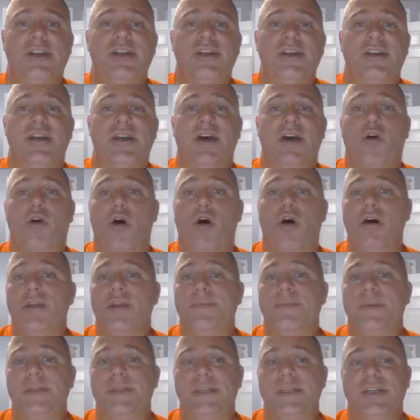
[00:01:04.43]
on all the
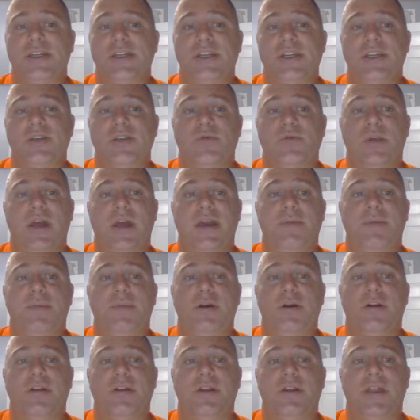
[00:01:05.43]
positions when I
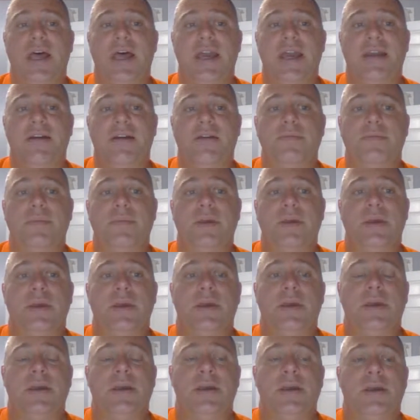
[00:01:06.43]
build a lineup.
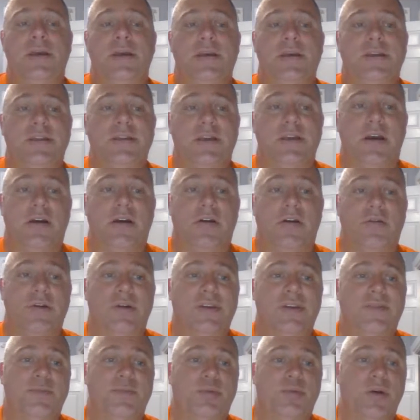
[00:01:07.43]
So
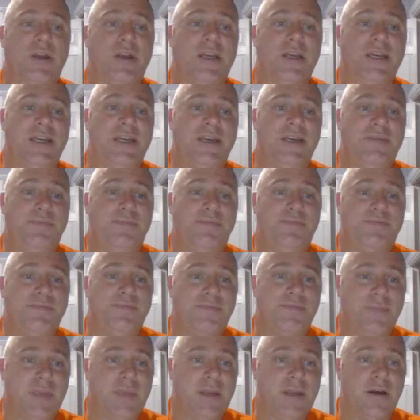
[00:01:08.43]
it's pretty,
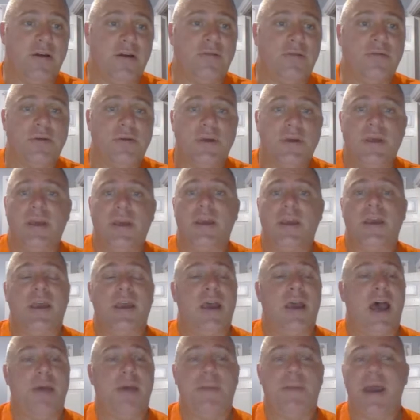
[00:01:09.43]
I'm
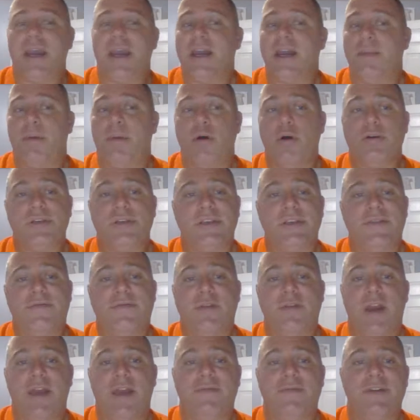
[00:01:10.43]
not going to post it for
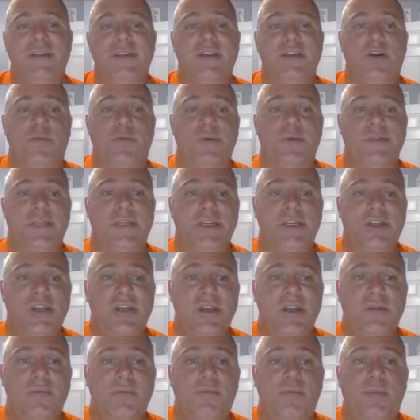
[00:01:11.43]
every single
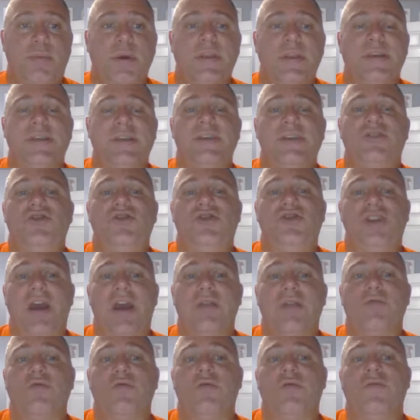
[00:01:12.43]
position, but this is
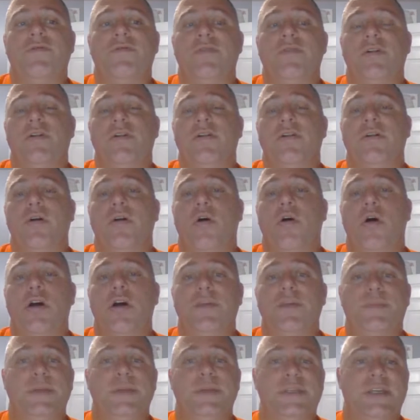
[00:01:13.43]
general for all the
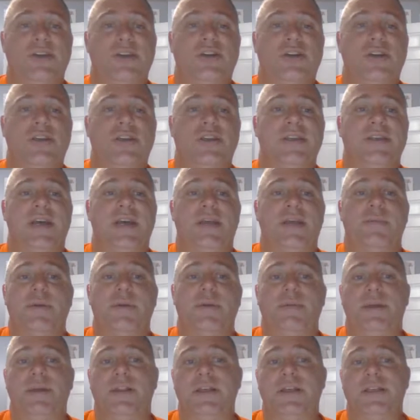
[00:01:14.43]
positions that I'm going to
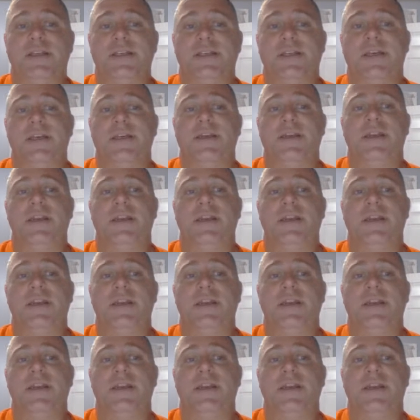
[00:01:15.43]
be listing.